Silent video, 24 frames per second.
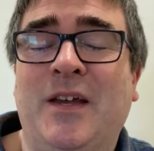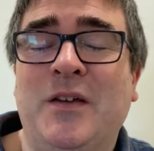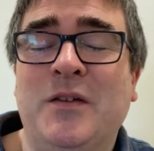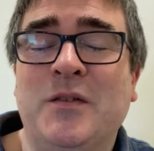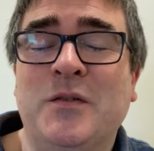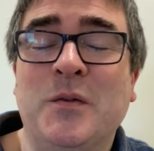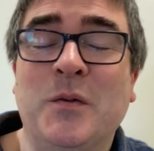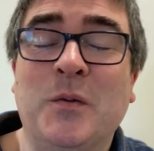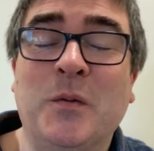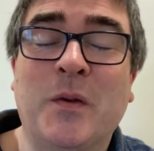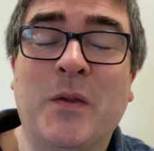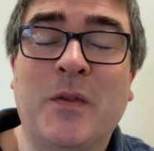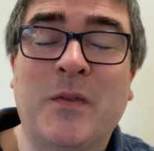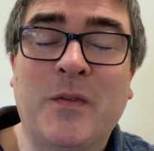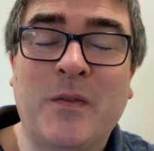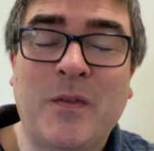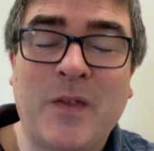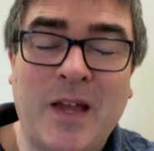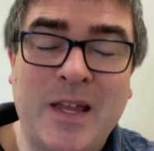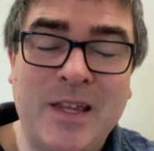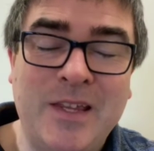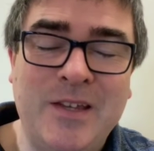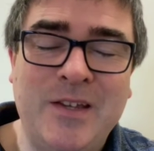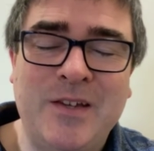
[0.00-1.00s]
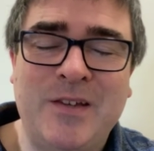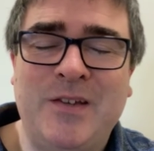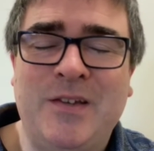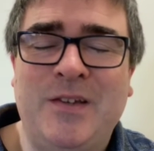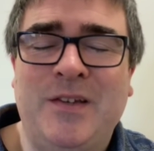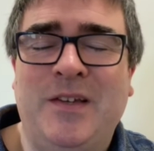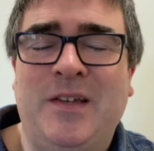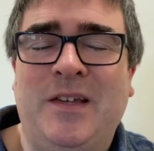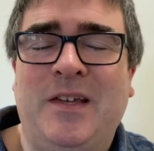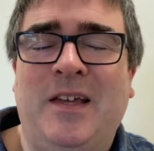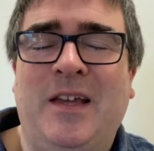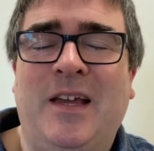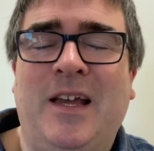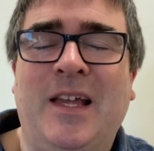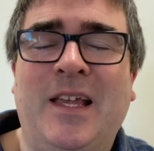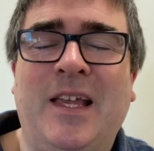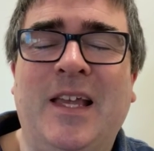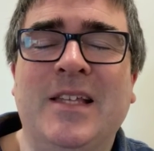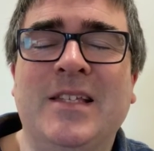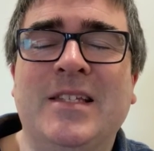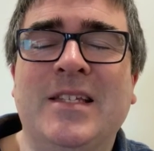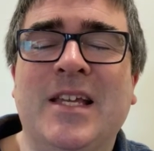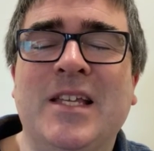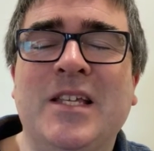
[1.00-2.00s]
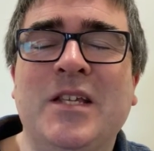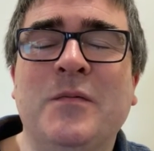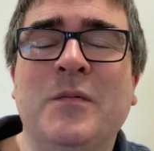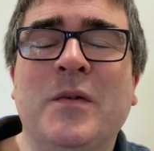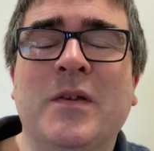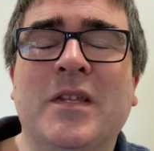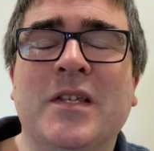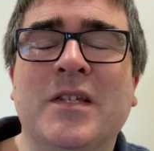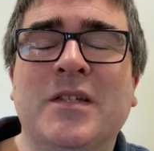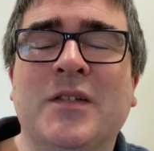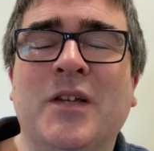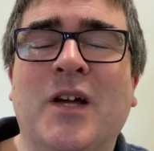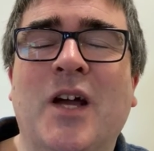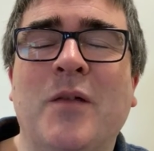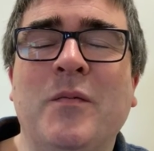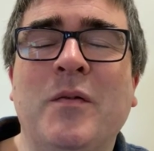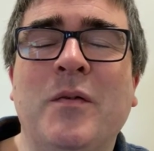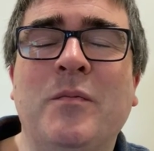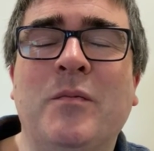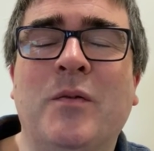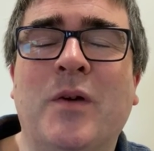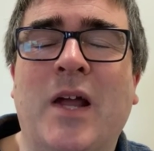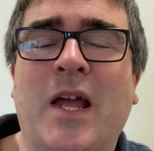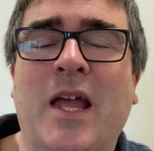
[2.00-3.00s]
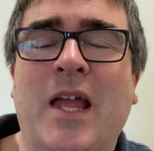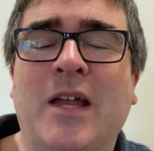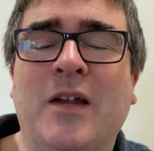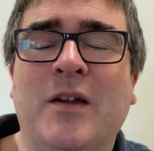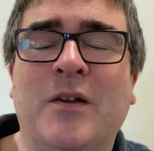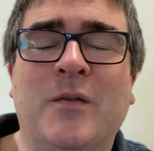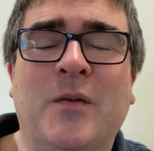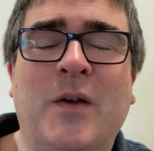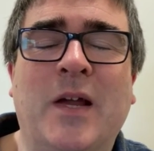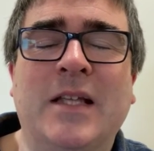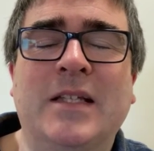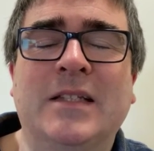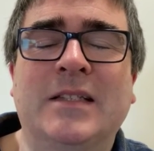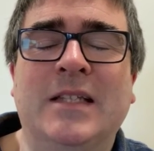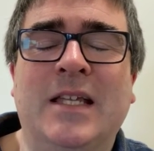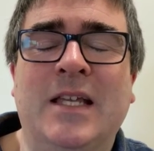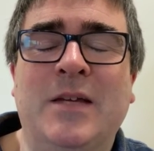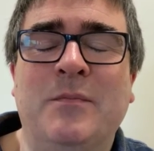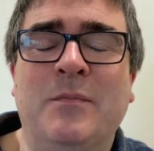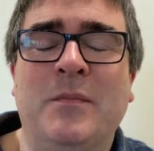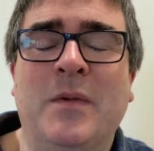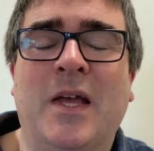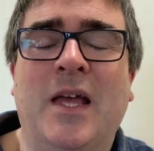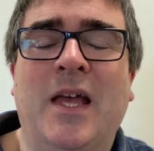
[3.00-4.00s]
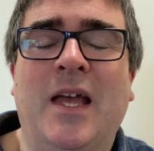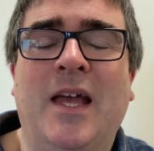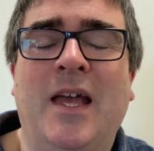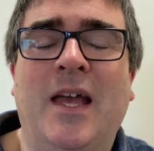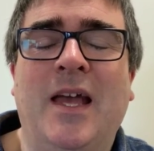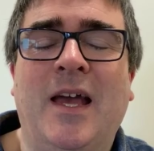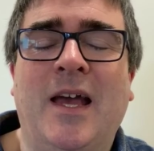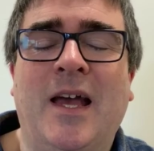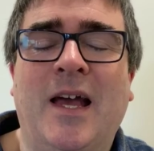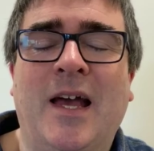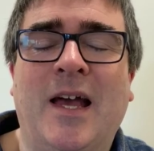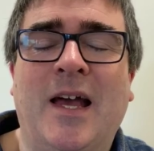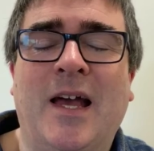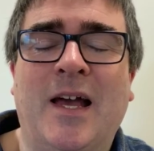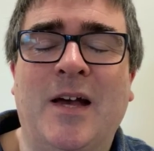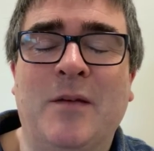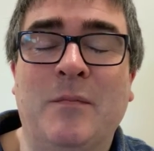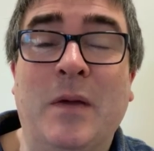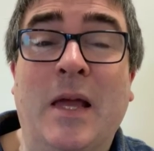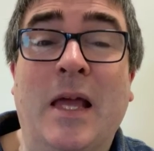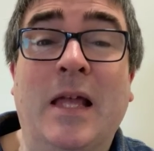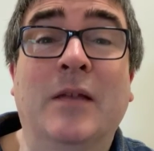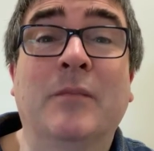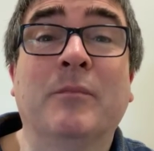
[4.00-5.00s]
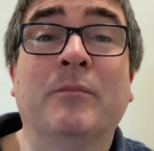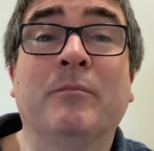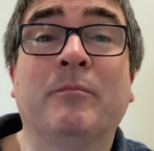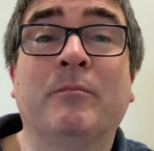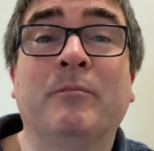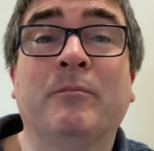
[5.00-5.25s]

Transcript: So Lord, thank you. And continue with us now, we pray in Christ's name. Amen.